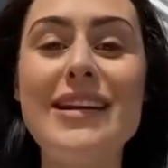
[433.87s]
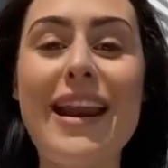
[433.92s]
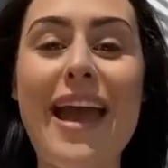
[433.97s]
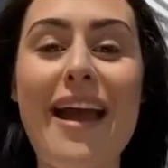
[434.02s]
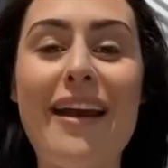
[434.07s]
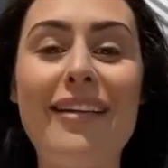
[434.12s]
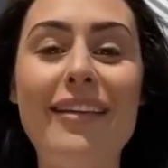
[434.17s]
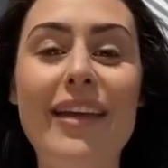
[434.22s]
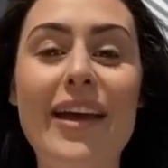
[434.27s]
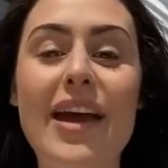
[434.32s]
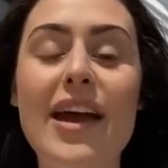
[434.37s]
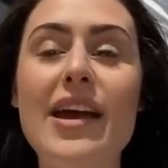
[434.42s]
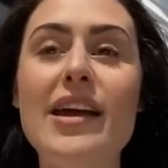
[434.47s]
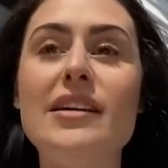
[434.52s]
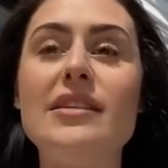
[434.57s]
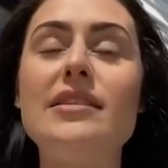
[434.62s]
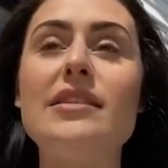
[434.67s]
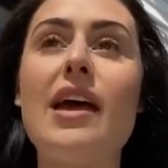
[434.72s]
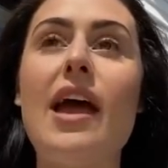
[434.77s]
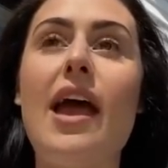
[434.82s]

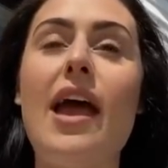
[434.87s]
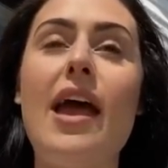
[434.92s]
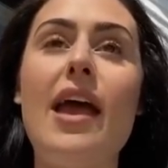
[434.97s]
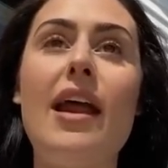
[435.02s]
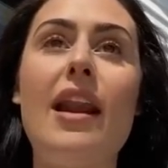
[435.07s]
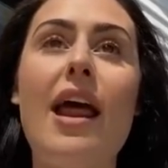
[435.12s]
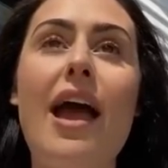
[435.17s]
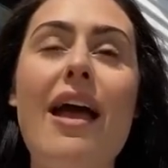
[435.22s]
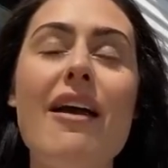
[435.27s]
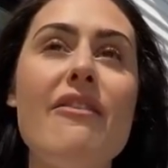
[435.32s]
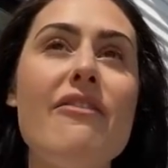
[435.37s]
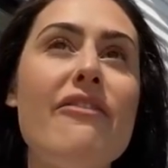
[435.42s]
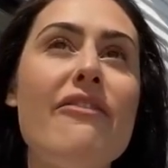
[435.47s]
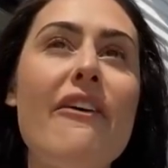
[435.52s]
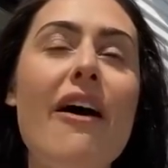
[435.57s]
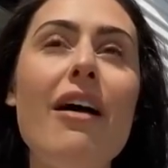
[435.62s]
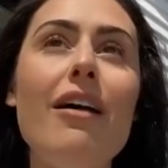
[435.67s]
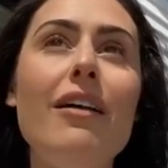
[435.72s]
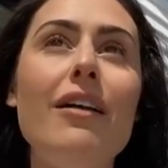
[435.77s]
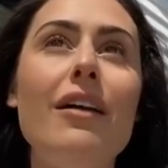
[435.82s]
necklace, and I
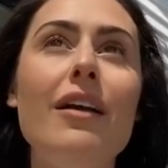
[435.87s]
felt